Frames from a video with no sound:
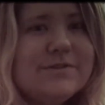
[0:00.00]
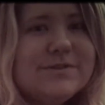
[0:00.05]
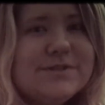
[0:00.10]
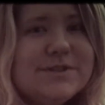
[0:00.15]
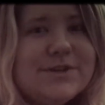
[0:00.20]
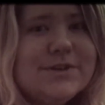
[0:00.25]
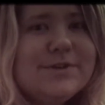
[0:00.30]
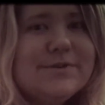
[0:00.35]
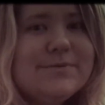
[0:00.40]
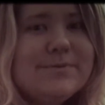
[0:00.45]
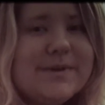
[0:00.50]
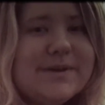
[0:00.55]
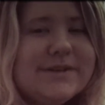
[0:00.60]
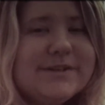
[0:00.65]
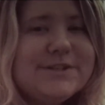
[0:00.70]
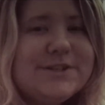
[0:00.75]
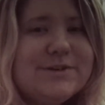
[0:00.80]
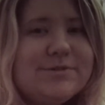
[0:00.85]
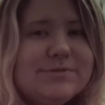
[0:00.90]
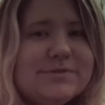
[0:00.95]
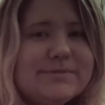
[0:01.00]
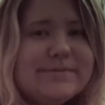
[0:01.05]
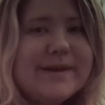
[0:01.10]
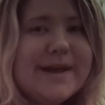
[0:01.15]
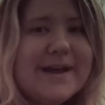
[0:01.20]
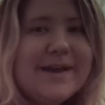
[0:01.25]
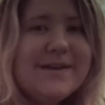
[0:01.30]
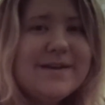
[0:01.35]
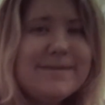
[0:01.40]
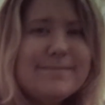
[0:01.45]
like to, it chills me
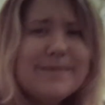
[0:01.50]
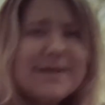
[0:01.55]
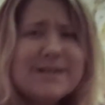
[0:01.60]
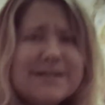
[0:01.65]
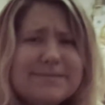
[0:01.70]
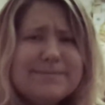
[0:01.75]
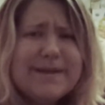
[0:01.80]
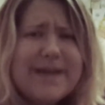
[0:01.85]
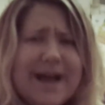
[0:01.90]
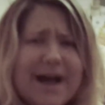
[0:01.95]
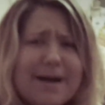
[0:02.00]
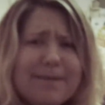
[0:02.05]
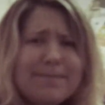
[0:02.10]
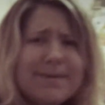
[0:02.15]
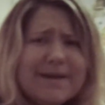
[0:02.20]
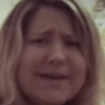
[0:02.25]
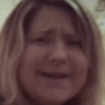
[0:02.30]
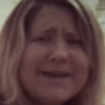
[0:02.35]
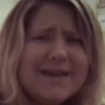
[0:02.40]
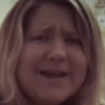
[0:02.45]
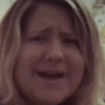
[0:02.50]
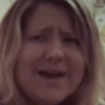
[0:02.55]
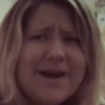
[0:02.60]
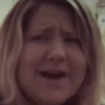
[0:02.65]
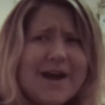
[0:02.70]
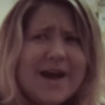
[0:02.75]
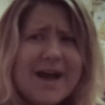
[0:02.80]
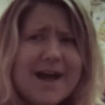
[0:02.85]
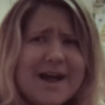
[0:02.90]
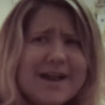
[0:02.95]
out and it makes me happy.
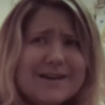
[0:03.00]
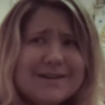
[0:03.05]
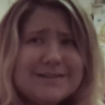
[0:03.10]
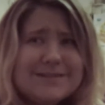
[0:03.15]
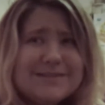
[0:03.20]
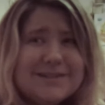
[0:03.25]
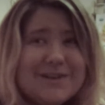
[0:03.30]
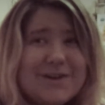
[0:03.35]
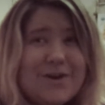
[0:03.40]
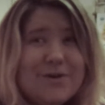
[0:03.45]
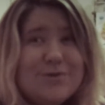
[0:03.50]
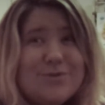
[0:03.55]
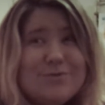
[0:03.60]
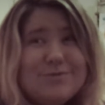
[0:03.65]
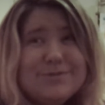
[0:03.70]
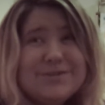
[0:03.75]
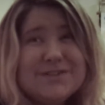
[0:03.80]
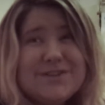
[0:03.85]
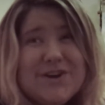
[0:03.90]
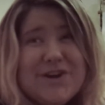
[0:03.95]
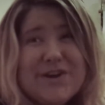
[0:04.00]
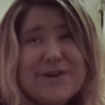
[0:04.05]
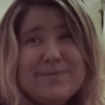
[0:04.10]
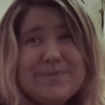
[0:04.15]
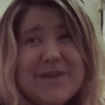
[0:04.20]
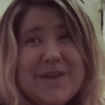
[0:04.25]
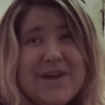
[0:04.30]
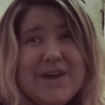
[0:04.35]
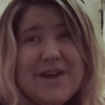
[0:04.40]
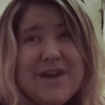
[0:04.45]
And I also,
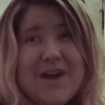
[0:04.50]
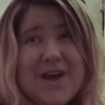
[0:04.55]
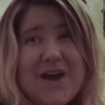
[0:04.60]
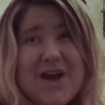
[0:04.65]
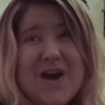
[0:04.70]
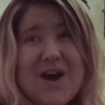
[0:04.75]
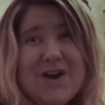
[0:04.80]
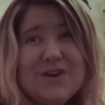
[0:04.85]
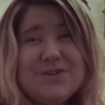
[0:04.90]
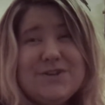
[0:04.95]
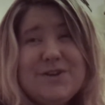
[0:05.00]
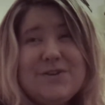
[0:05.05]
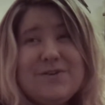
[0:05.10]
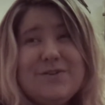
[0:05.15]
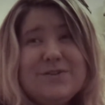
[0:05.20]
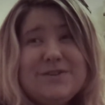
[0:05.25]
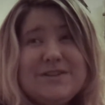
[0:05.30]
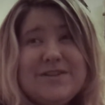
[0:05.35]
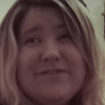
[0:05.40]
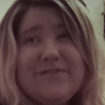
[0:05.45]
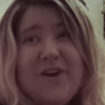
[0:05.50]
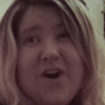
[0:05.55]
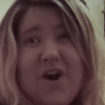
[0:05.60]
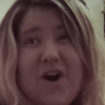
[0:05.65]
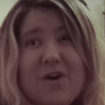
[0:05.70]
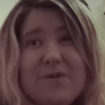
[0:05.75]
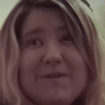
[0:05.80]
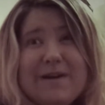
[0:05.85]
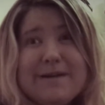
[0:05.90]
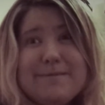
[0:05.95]
I don't like to
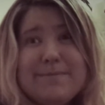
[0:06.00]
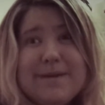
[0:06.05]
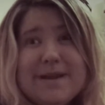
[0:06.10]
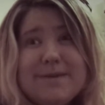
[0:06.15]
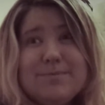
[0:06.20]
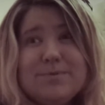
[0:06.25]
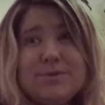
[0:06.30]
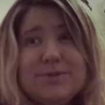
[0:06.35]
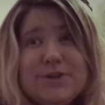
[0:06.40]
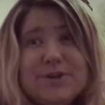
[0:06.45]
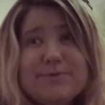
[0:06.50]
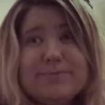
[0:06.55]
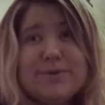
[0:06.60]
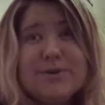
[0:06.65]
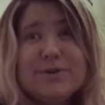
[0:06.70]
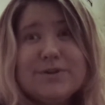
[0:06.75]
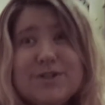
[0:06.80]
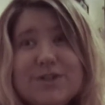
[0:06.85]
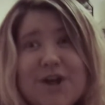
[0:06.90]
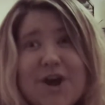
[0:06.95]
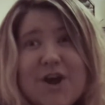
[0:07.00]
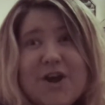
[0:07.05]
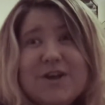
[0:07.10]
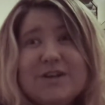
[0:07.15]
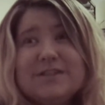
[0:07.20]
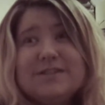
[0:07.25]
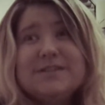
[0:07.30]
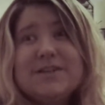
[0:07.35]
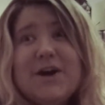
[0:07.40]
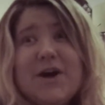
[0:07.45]
fart around people too much.
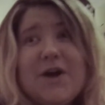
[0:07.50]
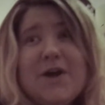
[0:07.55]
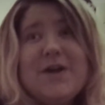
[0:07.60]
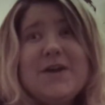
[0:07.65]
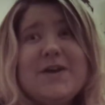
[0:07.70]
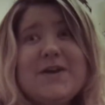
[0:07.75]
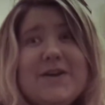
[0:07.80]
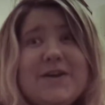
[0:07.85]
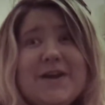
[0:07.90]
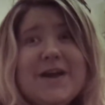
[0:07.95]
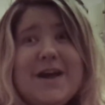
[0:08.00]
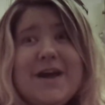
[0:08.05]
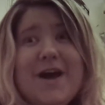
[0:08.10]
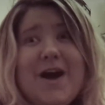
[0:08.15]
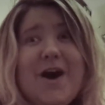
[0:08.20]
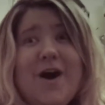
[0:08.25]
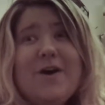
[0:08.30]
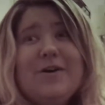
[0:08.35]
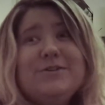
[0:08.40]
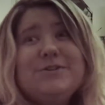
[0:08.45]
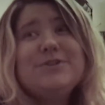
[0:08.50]
So I